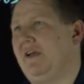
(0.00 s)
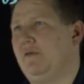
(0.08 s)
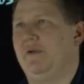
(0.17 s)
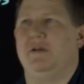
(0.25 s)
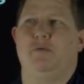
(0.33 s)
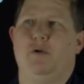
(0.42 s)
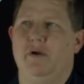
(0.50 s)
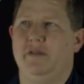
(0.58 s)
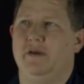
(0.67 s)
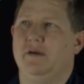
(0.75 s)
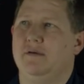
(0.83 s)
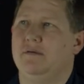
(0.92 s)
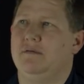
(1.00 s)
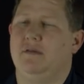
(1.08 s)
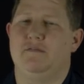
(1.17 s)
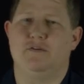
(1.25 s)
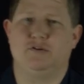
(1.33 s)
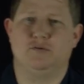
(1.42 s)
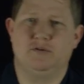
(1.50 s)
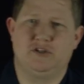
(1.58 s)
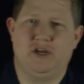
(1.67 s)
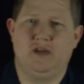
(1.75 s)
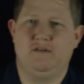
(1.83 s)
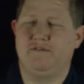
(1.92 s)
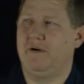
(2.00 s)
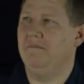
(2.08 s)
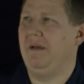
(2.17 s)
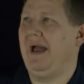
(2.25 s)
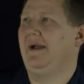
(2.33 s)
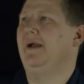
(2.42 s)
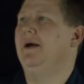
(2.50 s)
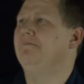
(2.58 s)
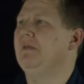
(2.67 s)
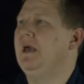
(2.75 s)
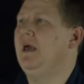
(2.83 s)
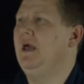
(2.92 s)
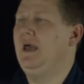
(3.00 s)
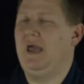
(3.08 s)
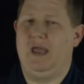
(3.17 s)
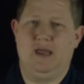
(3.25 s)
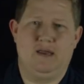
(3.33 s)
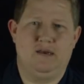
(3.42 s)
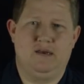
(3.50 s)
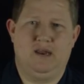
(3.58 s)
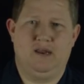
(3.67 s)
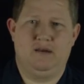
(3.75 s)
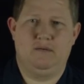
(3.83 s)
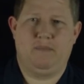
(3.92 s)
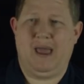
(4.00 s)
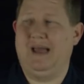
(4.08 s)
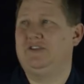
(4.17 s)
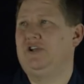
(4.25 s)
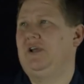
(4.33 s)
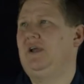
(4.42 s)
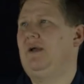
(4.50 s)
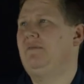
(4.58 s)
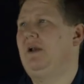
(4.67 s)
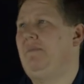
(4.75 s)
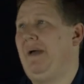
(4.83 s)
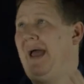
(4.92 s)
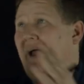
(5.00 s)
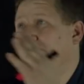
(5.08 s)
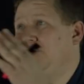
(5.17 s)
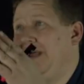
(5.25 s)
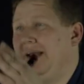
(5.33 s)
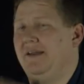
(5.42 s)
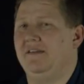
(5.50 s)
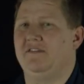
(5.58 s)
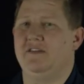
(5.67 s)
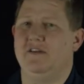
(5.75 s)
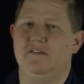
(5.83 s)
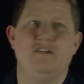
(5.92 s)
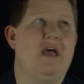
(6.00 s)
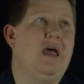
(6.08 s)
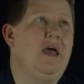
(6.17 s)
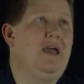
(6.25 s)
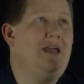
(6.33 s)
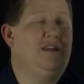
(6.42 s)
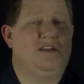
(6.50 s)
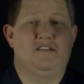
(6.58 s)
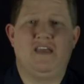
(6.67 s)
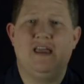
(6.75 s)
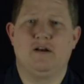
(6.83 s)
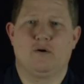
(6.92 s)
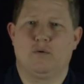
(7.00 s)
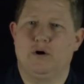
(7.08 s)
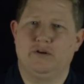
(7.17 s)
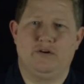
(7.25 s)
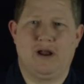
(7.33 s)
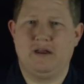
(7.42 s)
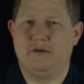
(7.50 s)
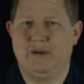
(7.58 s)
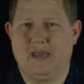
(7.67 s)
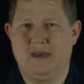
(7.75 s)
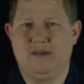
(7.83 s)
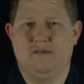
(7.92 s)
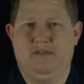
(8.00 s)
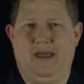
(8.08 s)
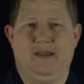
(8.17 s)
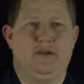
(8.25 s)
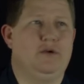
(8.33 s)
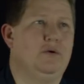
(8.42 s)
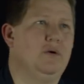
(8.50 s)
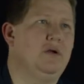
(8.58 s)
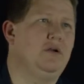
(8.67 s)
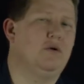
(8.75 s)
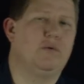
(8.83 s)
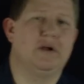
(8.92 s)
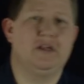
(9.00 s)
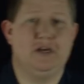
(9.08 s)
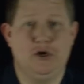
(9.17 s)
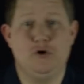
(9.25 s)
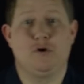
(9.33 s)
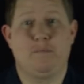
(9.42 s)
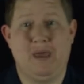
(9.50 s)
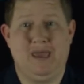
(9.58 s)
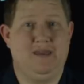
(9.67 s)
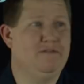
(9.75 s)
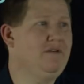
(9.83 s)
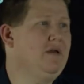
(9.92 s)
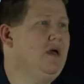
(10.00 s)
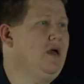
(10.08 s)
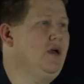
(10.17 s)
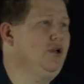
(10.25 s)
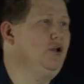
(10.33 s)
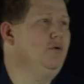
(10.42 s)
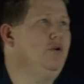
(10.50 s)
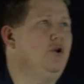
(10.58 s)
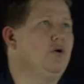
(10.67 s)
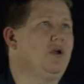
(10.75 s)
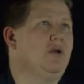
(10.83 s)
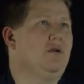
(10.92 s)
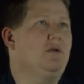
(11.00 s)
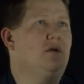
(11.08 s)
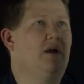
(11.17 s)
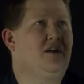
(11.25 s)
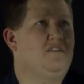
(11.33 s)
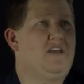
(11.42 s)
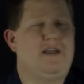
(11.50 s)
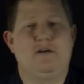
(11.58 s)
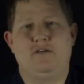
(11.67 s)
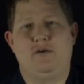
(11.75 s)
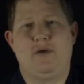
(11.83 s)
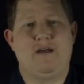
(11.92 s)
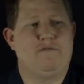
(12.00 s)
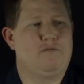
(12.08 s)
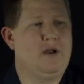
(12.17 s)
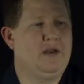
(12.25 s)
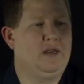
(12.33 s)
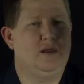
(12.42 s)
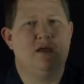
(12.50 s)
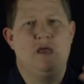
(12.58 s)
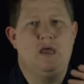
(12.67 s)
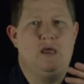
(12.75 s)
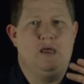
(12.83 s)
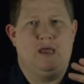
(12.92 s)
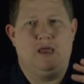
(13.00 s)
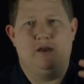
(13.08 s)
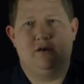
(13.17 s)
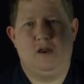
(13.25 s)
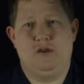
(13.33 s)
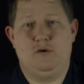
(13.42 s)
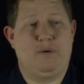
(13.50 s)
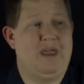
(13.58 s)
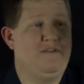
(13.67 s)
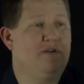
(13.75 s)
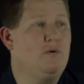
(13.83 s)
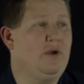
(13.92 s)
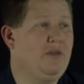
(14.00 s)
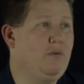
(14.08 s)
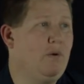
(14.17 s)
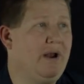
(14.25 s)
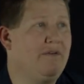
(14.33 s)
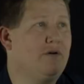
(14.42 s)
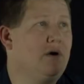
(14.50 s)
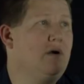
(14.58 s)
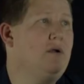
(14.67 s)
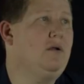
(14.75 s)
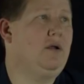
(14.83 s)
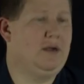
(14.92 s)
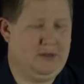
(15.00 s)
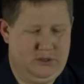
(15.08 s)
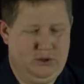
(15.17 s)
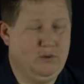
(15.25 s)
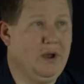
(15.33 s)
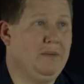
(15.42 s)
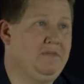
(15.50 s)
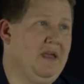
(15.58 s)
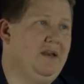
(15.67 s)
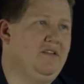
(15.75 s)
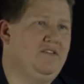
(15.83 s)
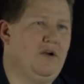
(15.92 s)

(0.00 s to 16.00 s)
I can redeploy the, the virtual machine from backup. And in patching, I'm going to patch that instance. In a container world, you're not doing any of that. You, you really nuke pave. You nuke a container that you have running, and, and you pave it with whatever uh, you updated.